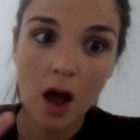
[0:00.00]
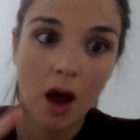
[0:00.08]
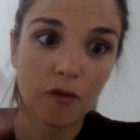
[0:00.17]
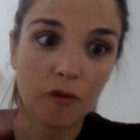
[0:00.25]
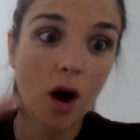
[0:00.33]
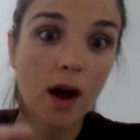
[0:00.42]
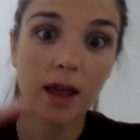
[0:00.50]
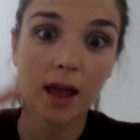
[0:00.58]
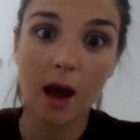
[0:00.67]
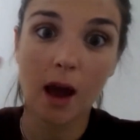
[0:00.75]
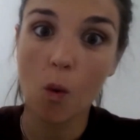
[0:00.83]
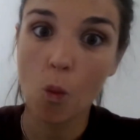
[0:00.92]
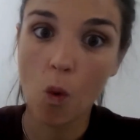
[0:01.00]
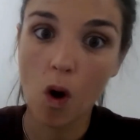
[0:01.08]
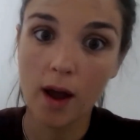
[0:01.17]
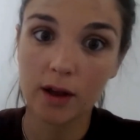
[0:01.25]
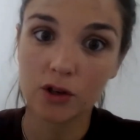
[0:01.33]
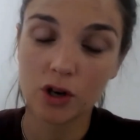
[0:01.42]
of working out
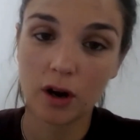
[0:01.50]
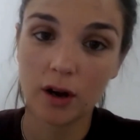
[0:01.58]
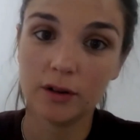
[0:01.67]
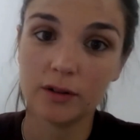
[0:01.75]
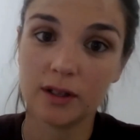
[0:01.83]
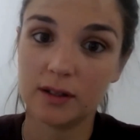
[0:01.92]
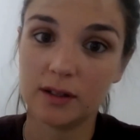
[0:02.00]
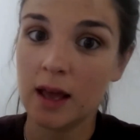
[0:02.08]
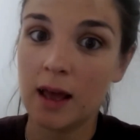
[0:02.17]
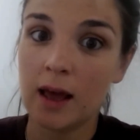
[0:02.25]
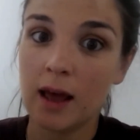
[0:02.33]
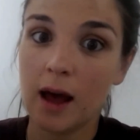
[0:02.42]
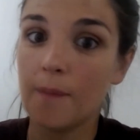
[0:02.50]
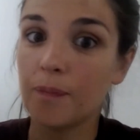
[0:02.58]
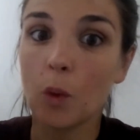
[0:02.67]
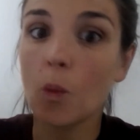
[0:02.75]
why a child is uh,